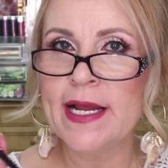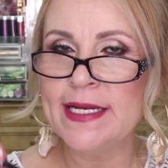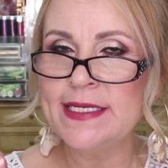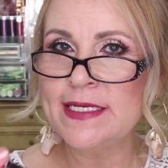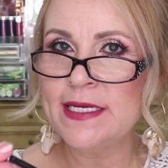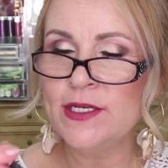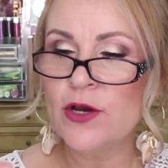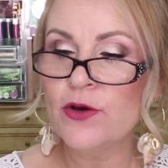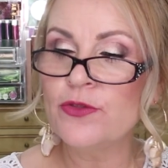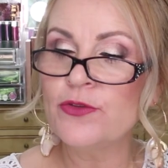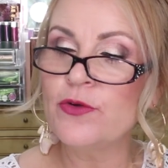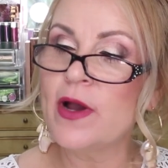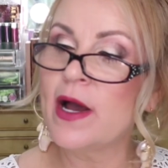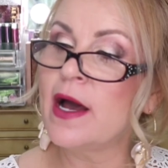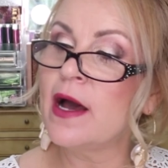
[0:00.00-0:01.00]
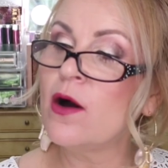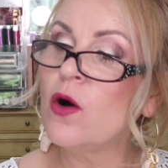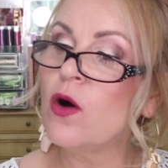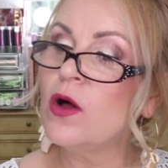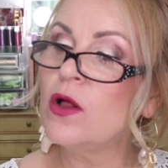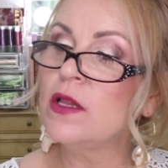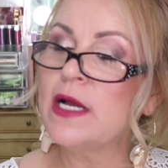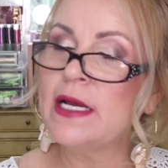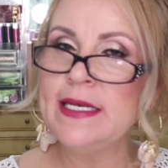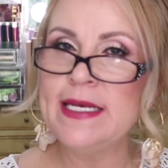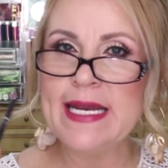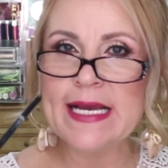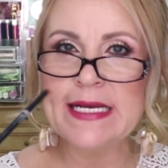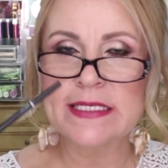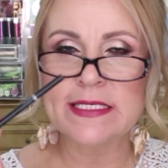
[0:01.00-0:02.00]
I did go through a whole
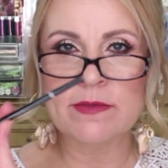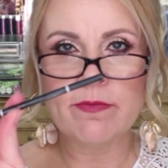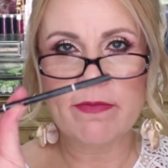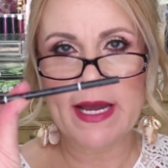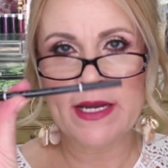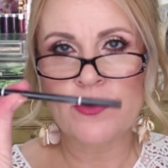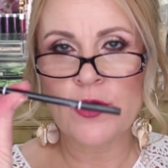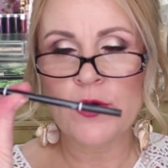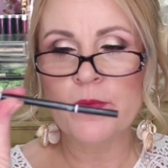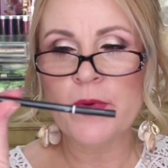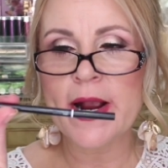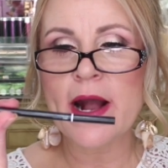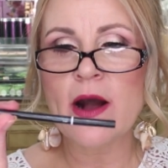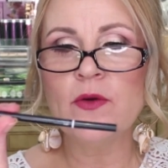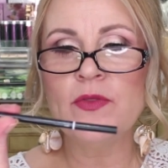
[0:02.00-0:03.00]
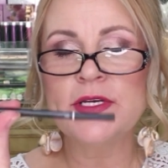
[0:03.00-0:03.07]
NYX Micro Brow.